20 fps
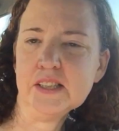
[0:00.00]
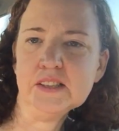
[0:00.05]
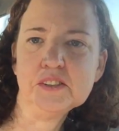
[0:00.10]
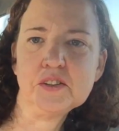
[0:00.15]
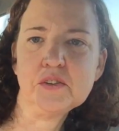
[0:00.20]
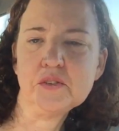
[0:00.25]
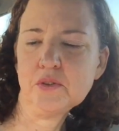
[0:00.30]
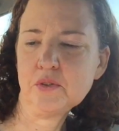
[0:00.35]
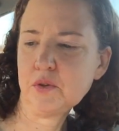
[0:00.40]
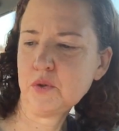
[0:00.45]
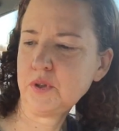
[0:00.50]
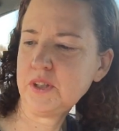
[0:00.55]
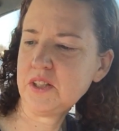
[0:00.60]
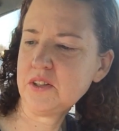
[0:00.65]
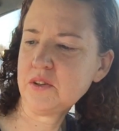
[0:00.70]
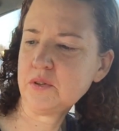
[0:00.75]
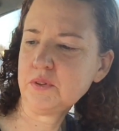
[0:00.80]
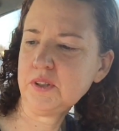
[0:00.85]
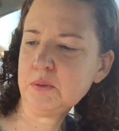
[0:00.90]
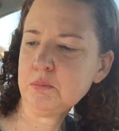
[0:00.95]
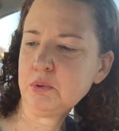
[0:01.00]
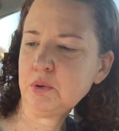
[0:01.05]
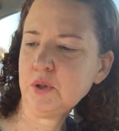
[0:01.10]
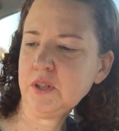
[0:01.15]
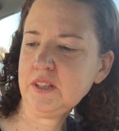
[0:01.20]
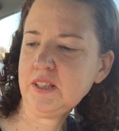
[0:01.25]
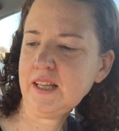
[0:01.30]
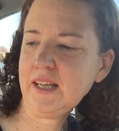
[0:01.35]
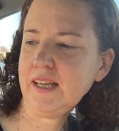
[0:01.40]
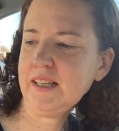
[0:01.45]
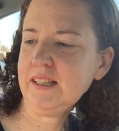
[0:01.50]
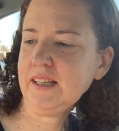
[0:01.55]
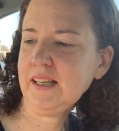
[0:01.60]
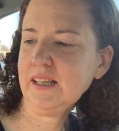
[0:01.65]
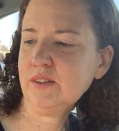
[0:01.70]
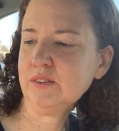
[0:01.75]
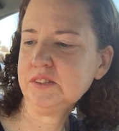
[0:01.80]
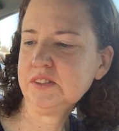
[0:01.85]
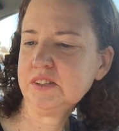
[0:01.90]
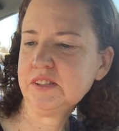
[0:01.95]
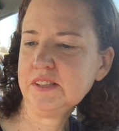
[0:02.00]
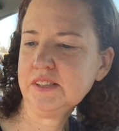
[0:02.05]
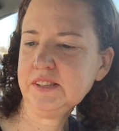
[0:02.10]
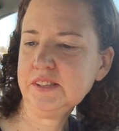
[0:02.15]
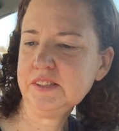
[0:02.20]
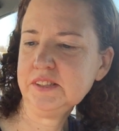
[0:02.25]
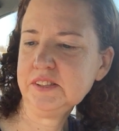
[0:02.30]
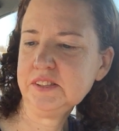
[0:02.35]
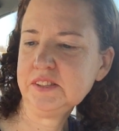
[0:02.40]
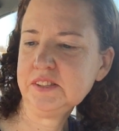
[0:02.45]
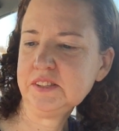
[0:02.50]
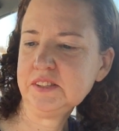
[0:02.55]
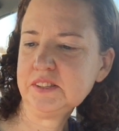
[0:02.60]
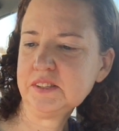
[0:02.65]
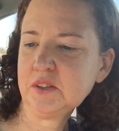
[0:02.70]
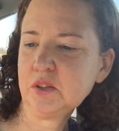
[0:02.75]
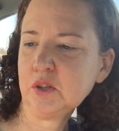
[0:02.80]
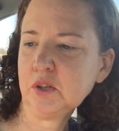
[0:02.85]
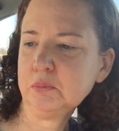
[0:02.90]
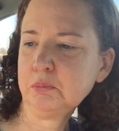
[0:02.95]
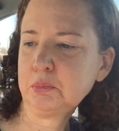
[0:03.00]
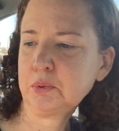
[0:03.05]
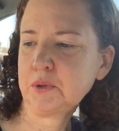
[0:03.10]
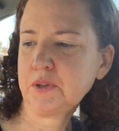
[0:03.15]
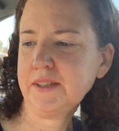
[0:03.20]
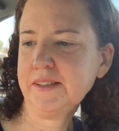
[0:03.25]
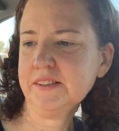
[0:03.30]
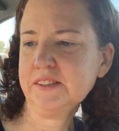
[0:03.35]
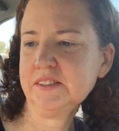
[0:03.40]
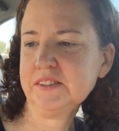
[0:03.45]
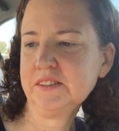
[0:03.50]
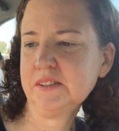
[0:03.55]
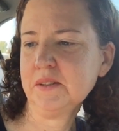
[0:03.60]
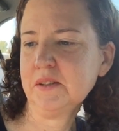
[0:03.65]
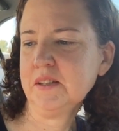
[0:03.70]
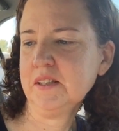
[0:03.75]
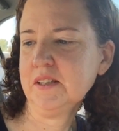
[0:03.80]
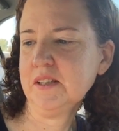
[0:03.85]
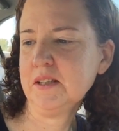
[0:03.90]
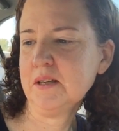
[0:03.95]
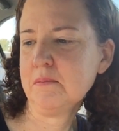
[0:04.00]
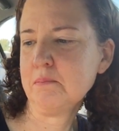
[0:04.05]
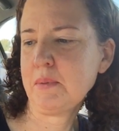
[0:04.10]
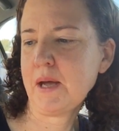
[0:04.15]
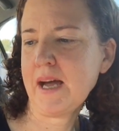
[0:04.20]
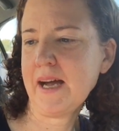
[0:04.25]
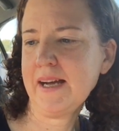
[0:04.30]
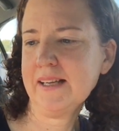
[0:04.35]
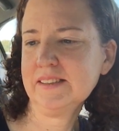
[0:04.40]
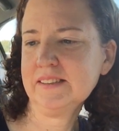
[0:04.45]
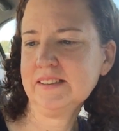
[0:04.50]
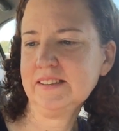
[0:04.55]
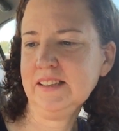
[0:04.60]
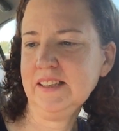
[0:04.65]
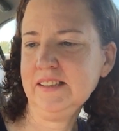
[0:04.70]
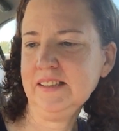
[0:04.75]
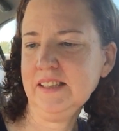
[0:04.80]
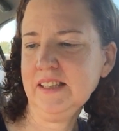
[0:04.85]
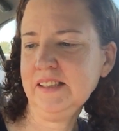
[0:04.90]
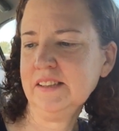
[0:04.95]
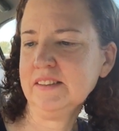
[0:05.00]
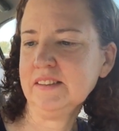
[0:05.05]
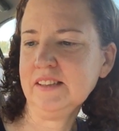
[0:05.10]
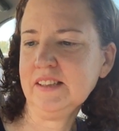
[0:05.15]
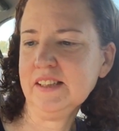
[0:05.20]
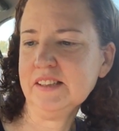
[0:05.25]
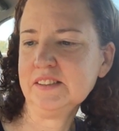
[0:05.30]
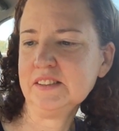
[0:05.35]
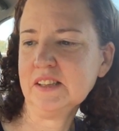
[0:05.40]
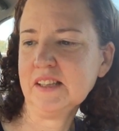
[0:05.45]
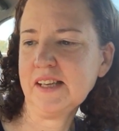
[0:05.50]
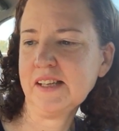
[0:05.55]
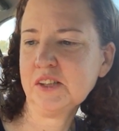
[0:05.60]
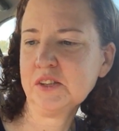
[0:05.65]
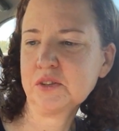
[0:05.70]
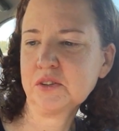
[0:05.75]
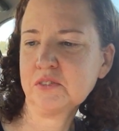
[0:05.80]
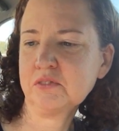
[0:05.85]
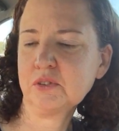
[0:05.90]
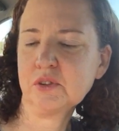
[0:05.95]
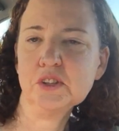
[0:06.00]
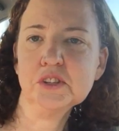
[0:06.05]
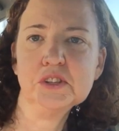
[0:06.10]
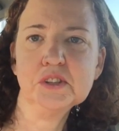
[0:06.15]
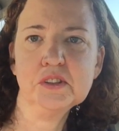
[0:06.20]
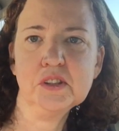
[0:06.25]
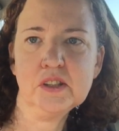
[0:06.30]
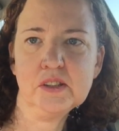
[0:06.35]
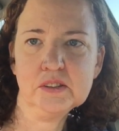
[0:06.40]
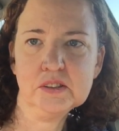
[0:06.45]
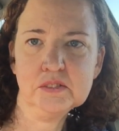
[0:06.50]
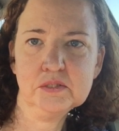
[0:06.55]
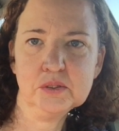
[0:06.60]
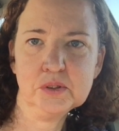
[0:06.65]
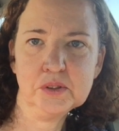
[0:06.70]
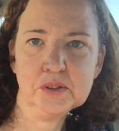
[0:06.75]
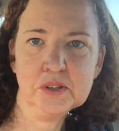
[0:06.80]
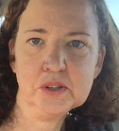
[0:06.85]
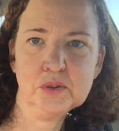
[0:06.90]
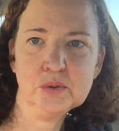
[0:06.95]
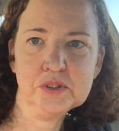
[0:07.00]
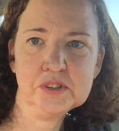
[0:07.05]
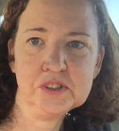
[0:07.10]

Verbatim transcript: It's 33.8 ounces, cold pressed, packed in Italy. It's an extra virgin olive oil,